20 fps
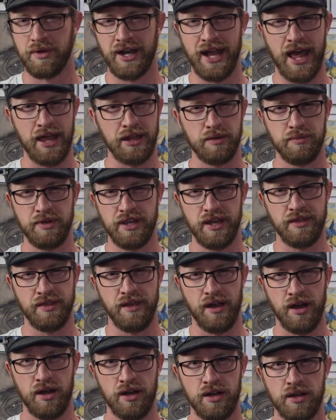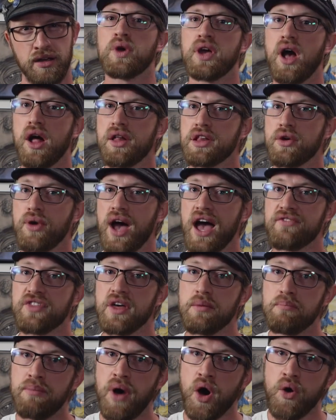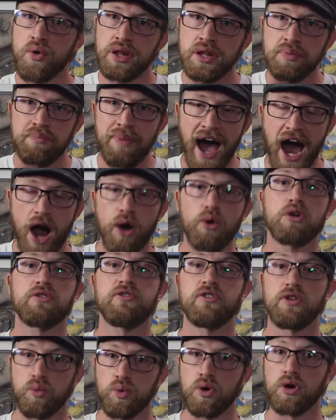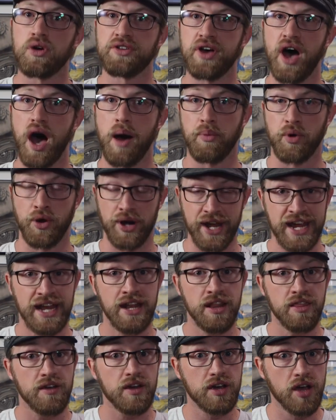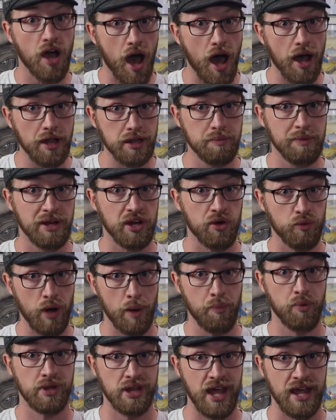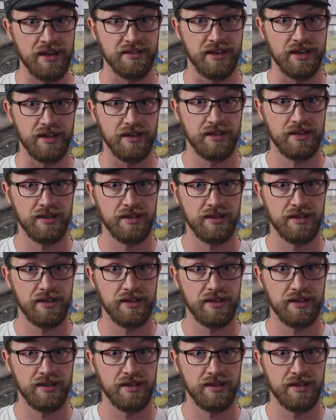but it has to be in there. We also have the most powerful Worldhopper in the Cosmere represented,